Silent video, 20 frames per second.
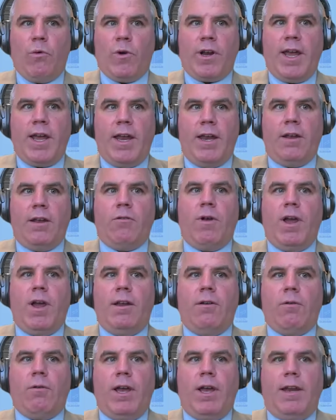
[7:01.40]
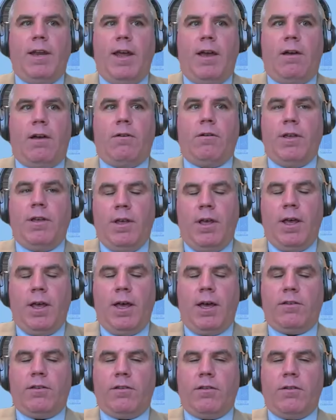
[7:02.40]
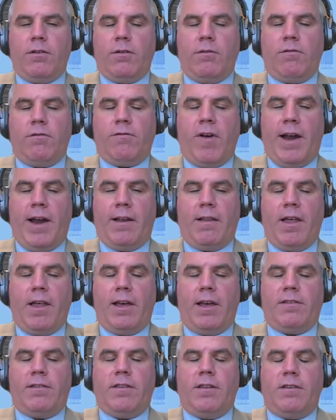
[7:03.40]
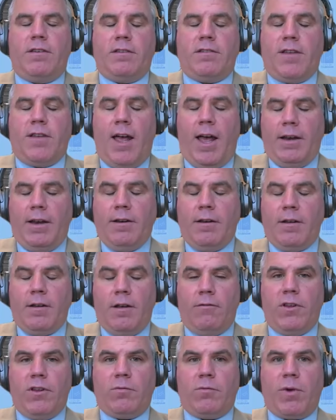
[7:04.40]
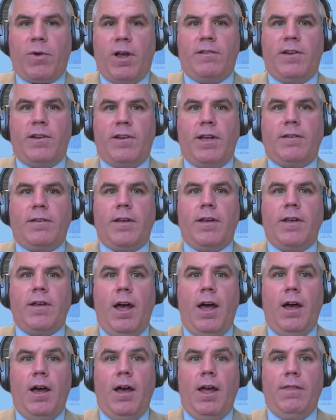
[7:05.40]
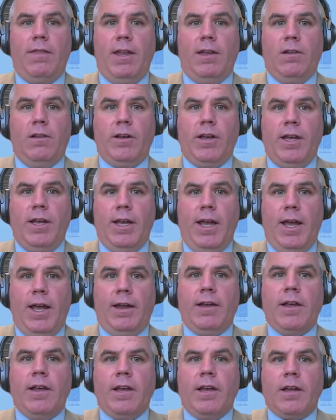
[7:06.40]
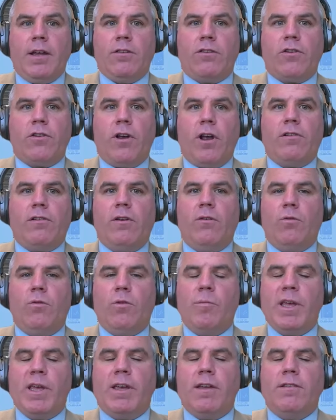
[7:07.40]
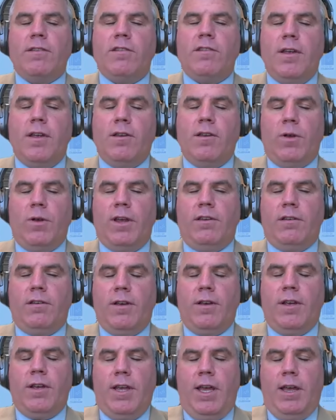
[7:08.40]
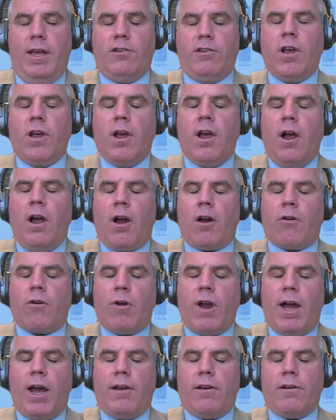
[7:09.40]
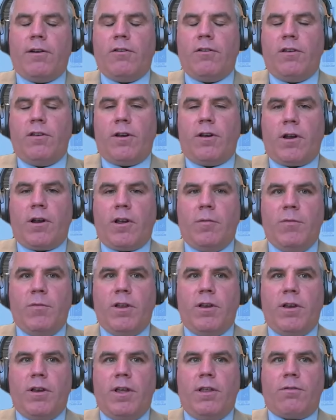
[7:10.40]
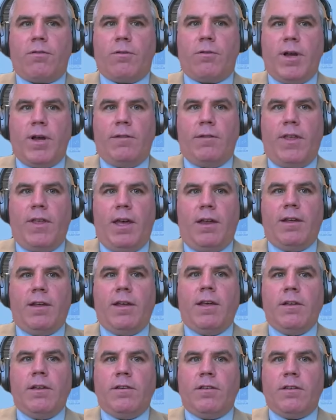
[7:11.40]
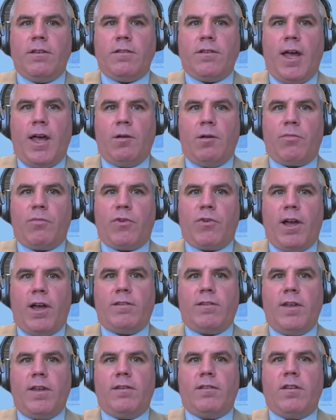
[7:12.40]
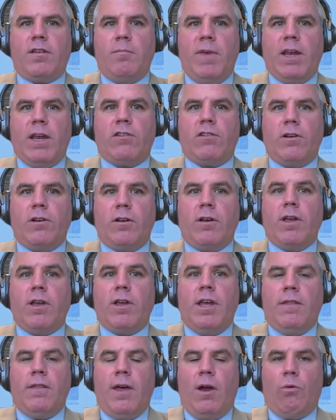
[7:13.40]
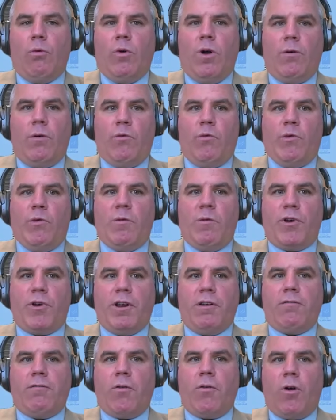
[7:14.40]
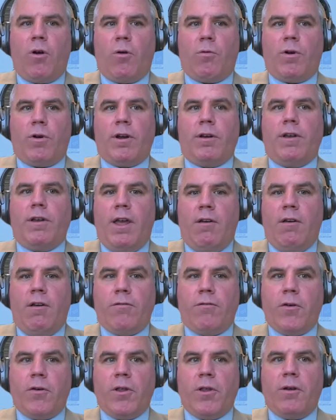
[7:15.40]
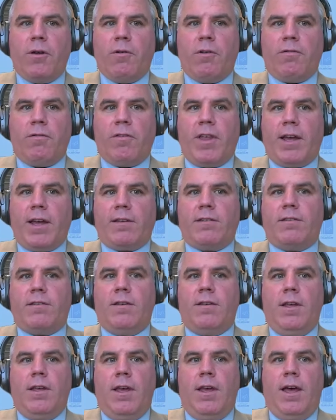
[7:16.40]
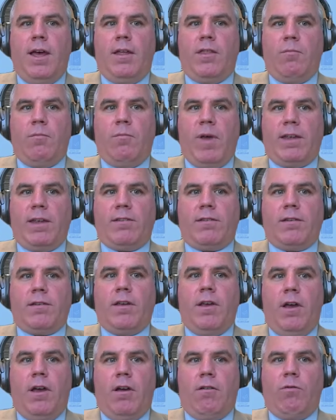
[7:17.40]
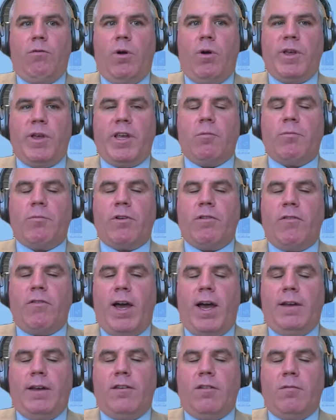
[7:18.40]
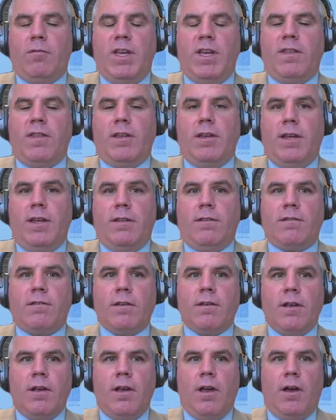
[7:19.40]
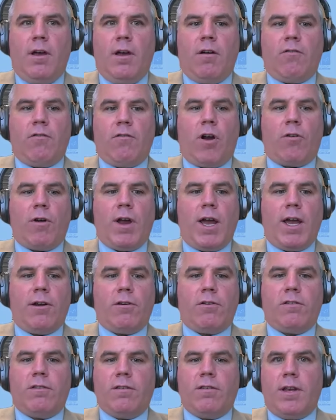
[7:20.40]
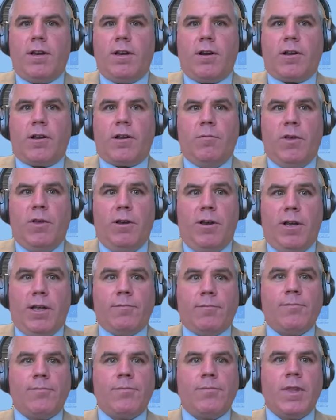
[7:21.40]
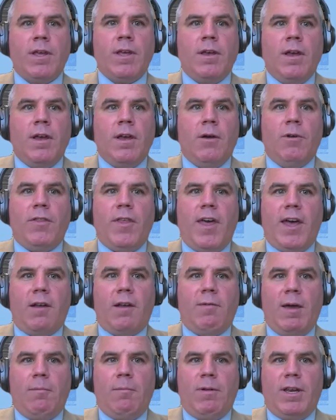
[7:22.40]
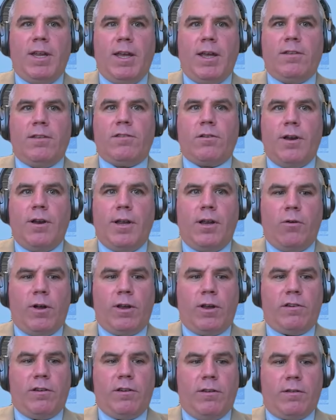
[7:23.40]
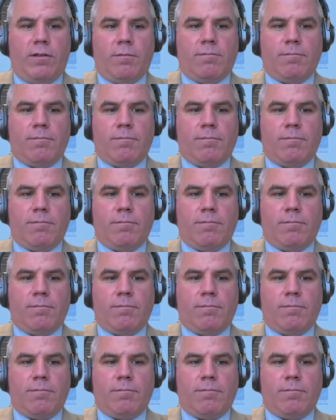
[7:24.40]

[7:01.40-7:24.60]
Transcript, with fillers: getting ready right now uh, to finalize the design of this project uh, and then looking at construction, we'll be continuing to engage our riders and our community throughout that design process to make sure that what we bring forward fully reflects uh, the best of what we can provide to meet the needs uh, of our riders and our community. And with that, I'm happy to answer any questions.